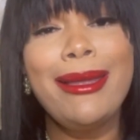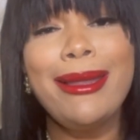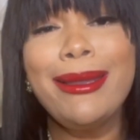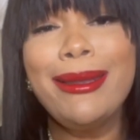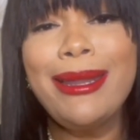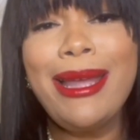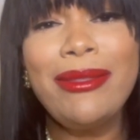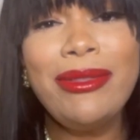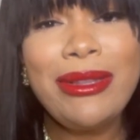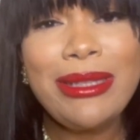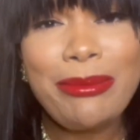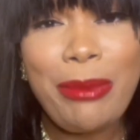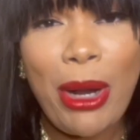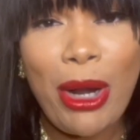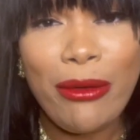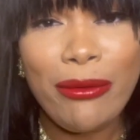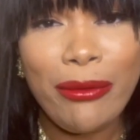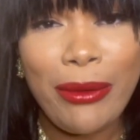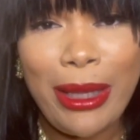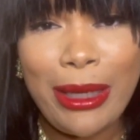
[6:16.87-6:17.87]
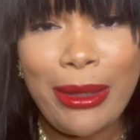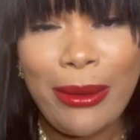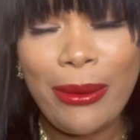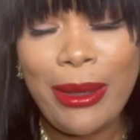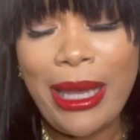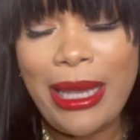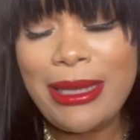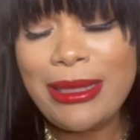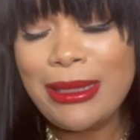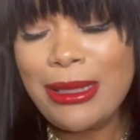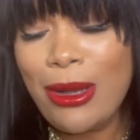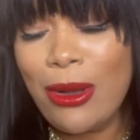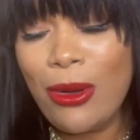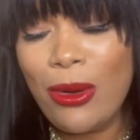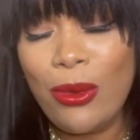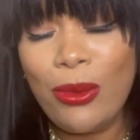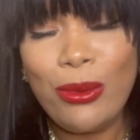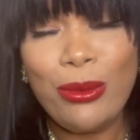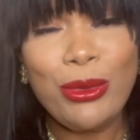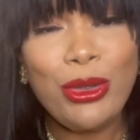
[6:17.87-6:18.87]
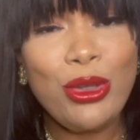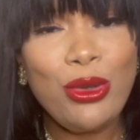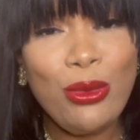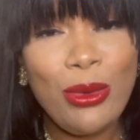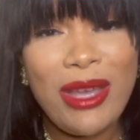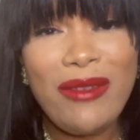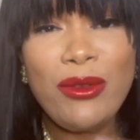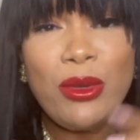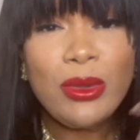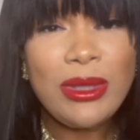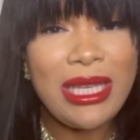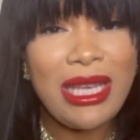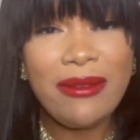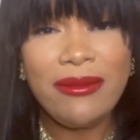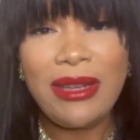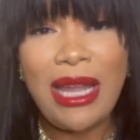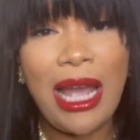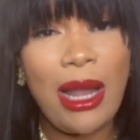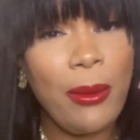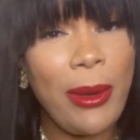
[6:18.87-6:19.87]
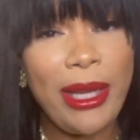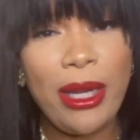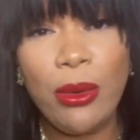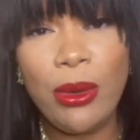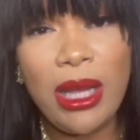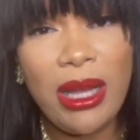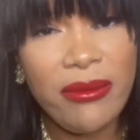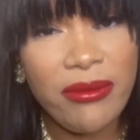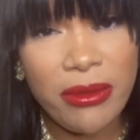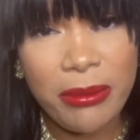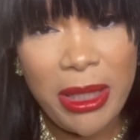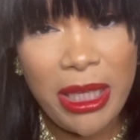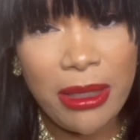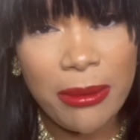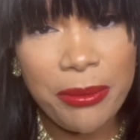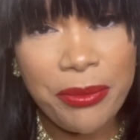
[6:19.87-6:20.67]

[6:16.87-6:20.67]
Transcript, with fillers: Nothing's perfect, okay? So you, if you see a flyaway, don't come for me.